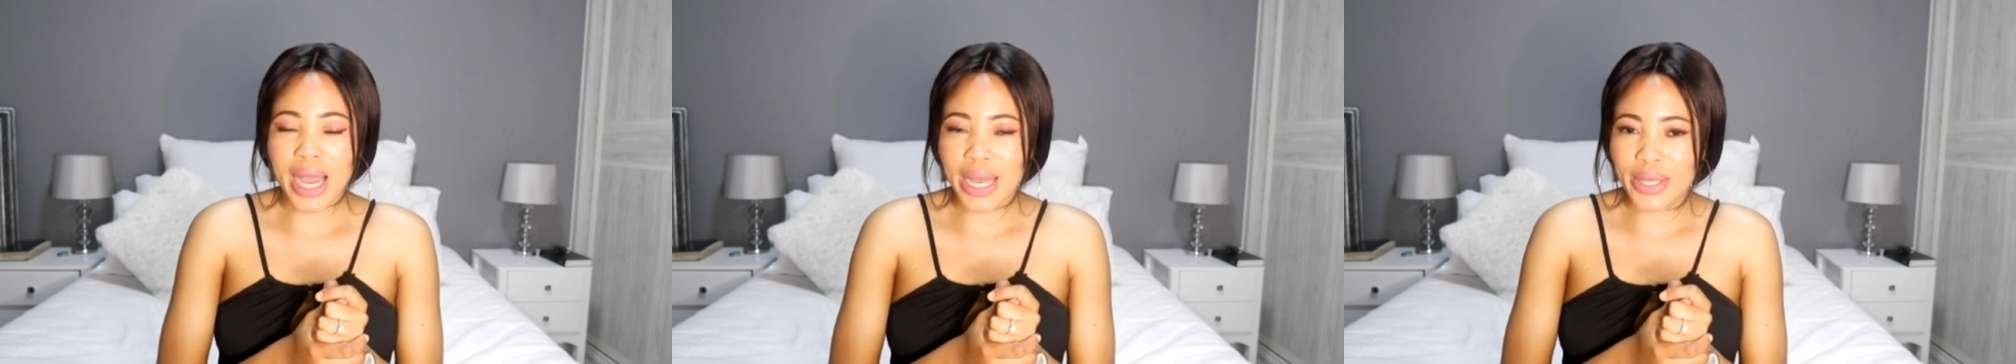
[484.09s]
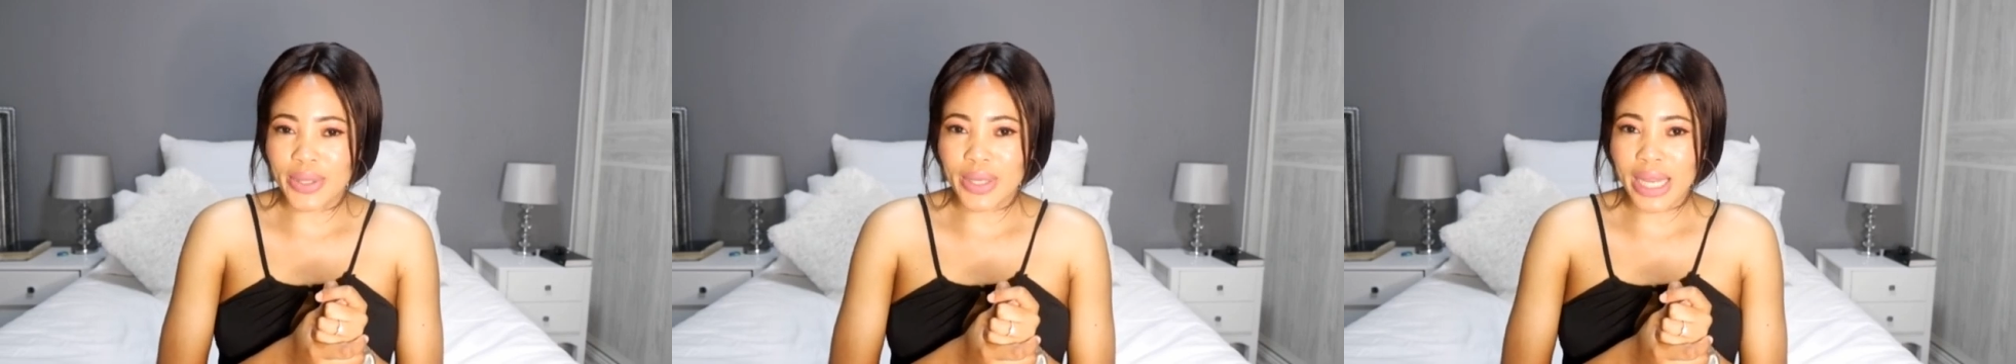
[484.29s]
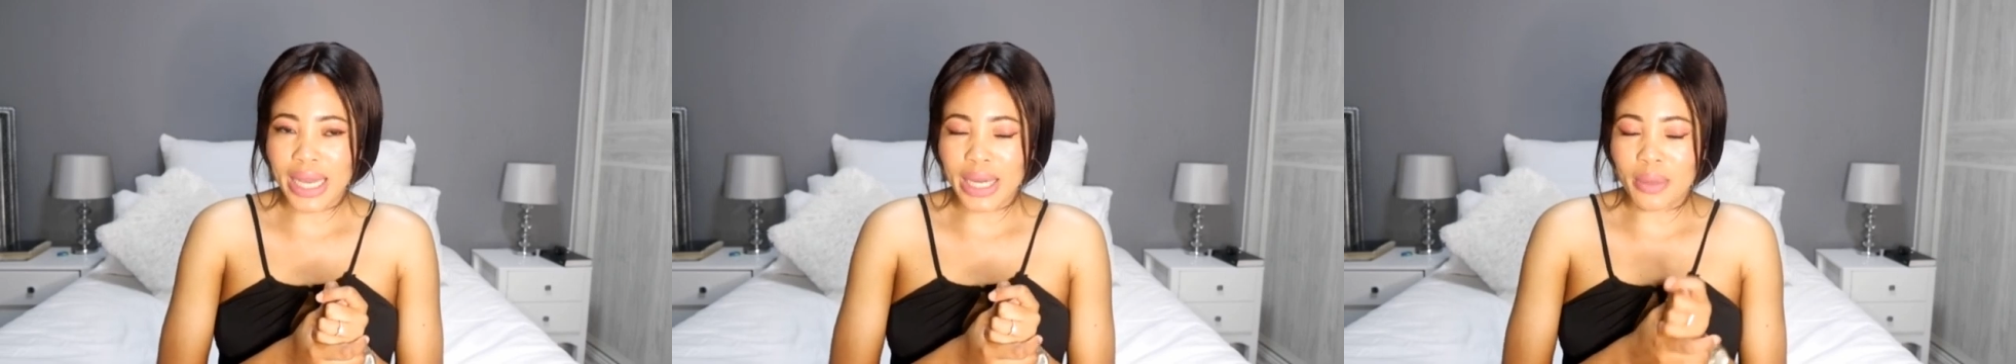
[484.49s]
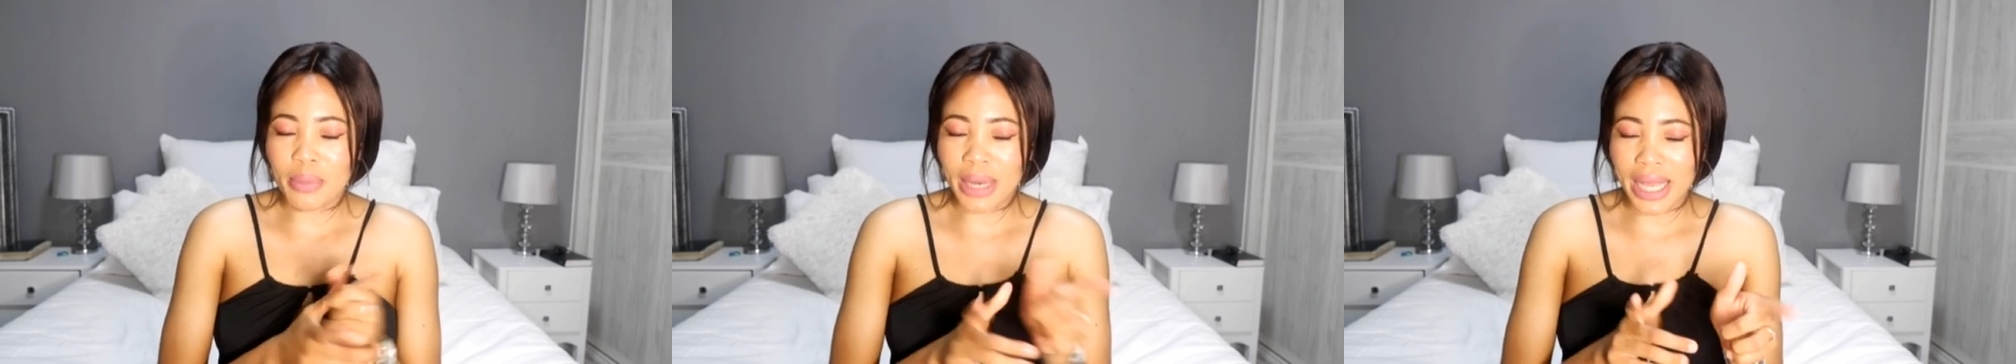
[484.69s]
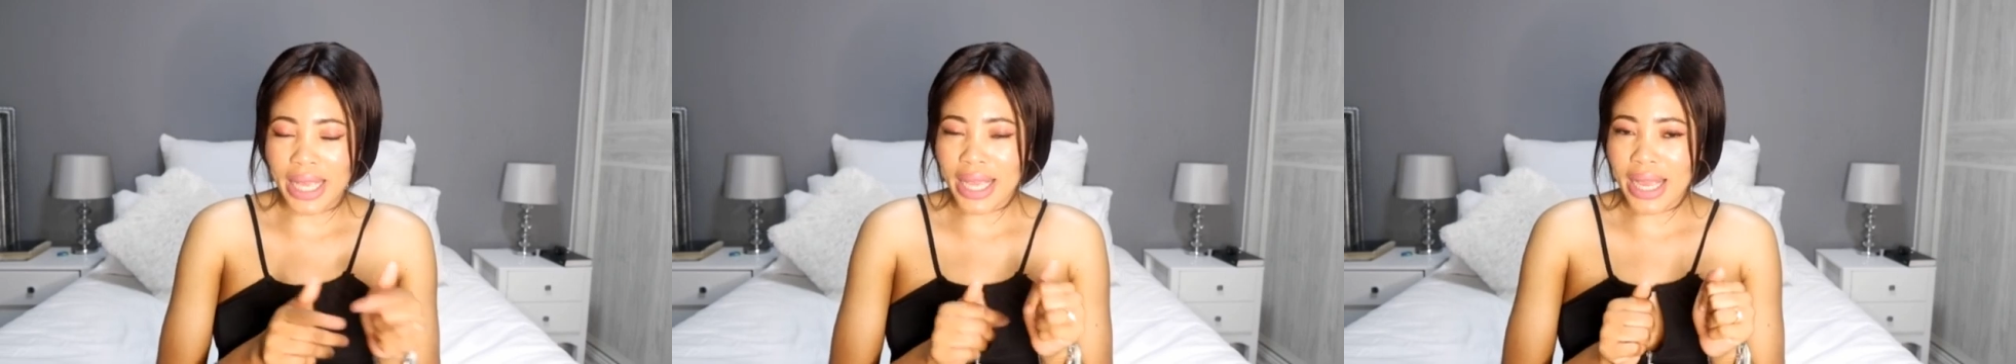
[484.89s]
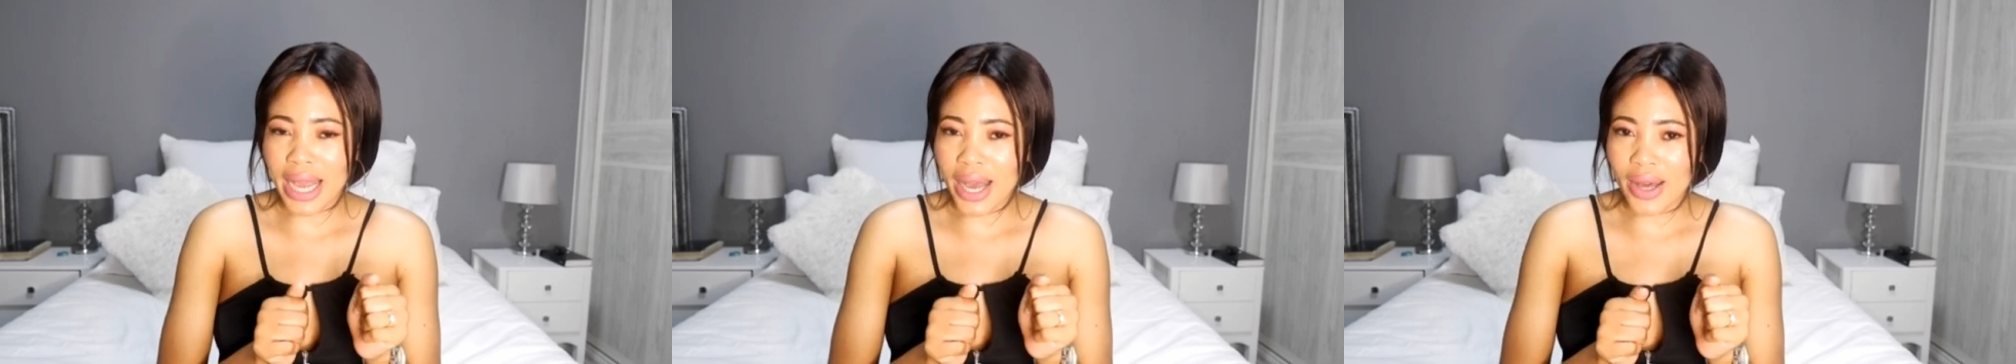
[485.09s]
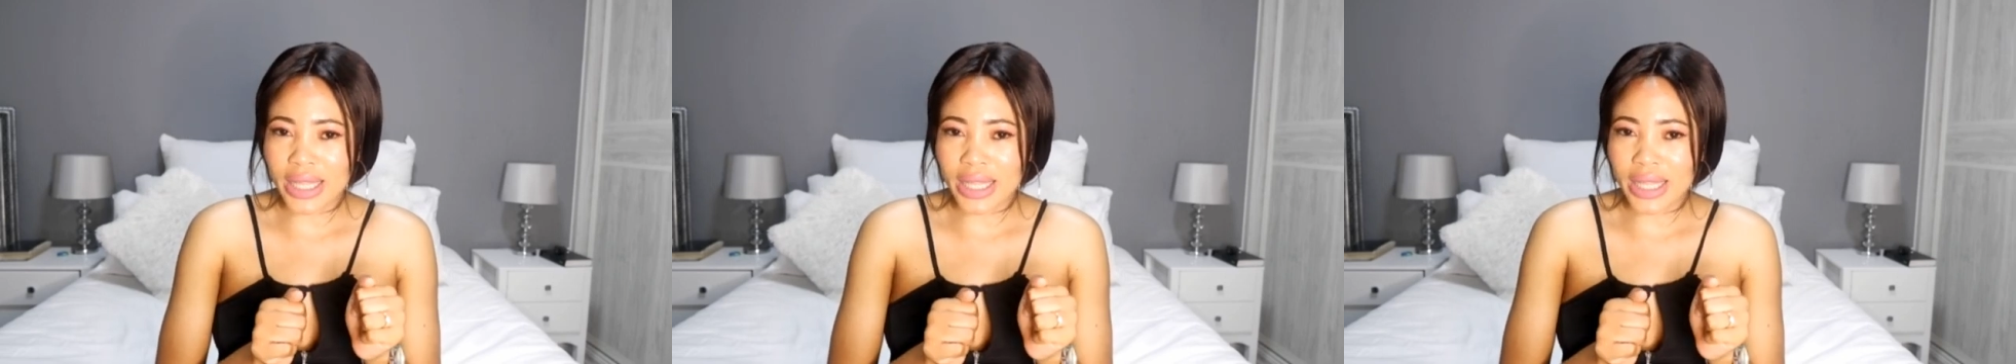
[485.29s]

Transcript: are you like playing